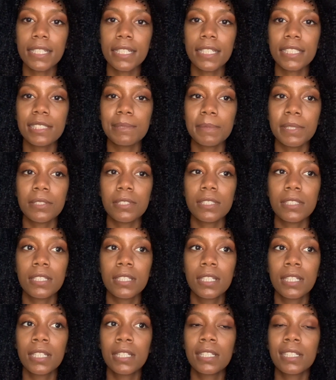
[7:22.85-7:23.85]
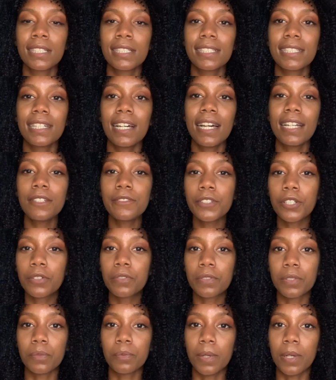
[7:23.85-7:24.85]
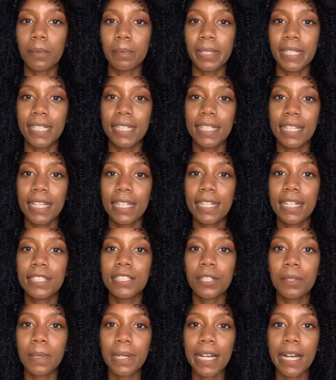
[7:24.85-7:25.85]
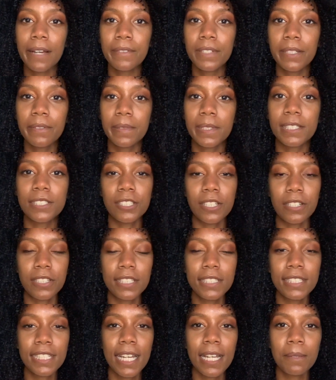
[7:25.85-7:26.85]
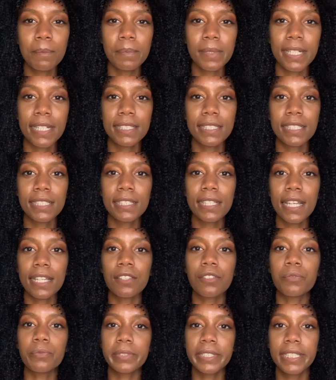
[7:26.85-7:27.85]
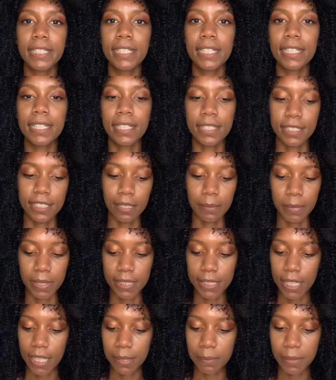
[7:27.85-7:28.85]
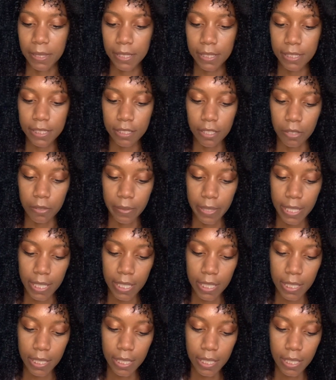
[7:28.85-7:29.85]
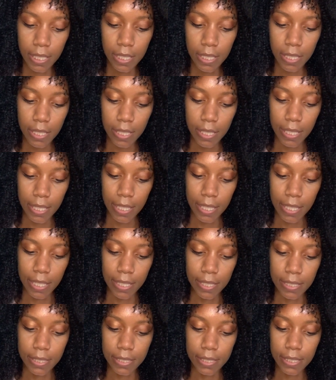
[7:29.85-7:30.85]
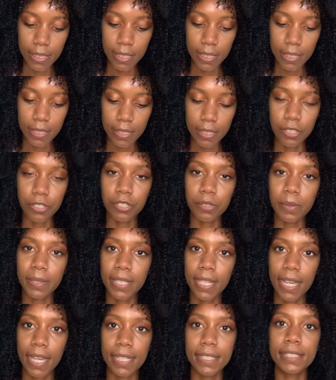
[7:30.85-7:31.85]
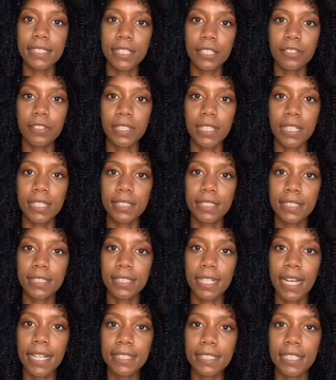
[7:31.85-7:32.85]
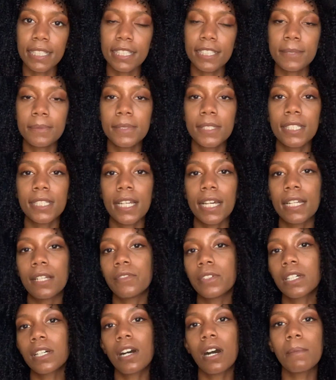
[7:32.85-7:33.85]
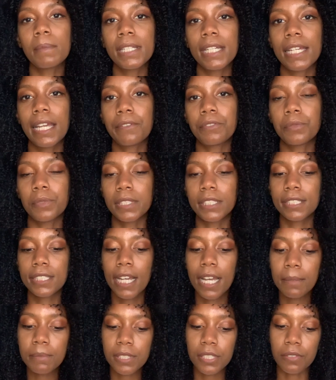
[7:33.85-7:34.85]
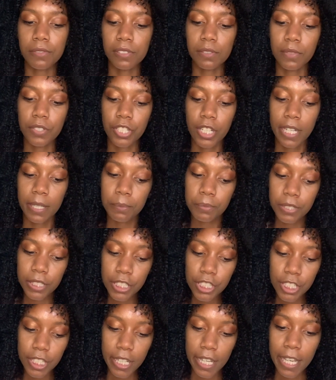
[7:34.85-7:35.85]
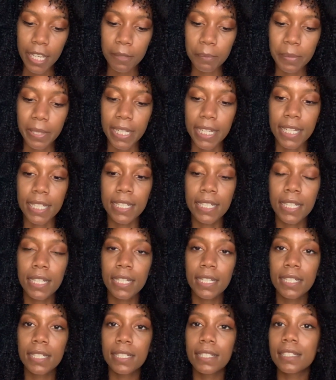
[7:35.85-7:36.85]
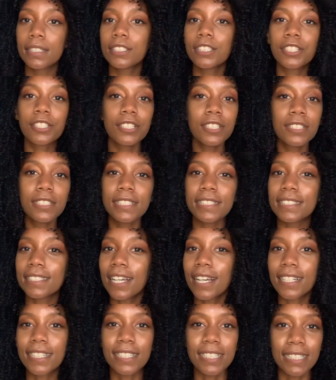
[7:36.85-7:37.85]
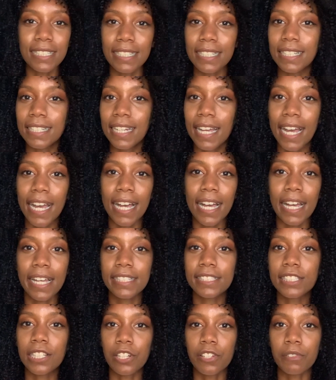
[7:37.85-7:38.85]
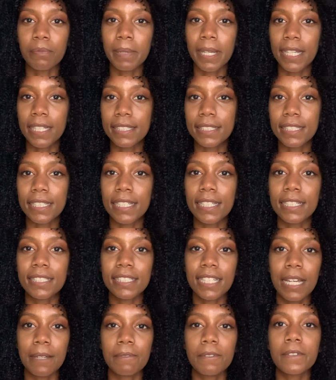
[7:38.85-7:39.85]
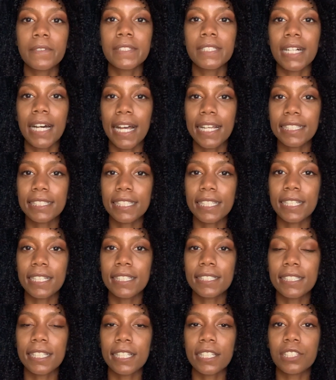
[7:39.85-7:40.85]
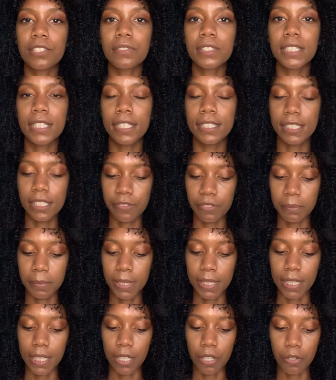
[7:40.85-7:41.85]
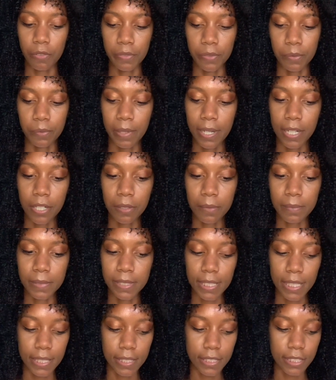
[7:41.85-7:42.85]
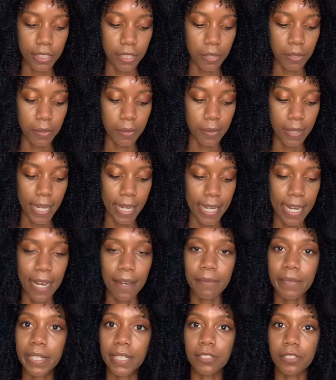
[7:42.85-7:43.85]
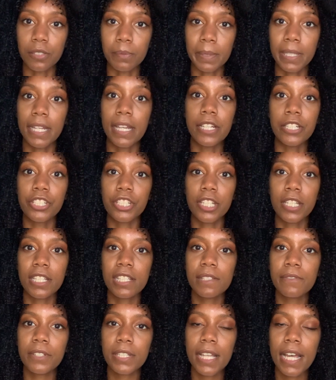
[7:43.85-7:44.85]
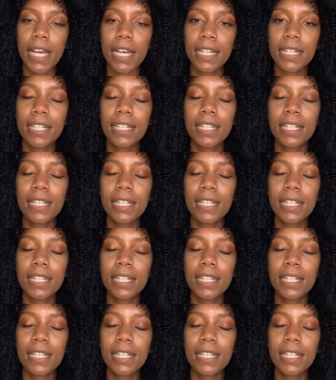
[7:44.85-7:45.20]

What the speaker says: It's been kind of overwhelming, and I know I haven't even started yet, but I did like the reading and some assignments already, and they're doing asynchronous classes to kind of accommodate everyone's time zones, which I appreciate, but your girl is not good at self-pacing type of classes. Like it's really easy for me to get overwhelmed, and so I have been a little bit anxious for that.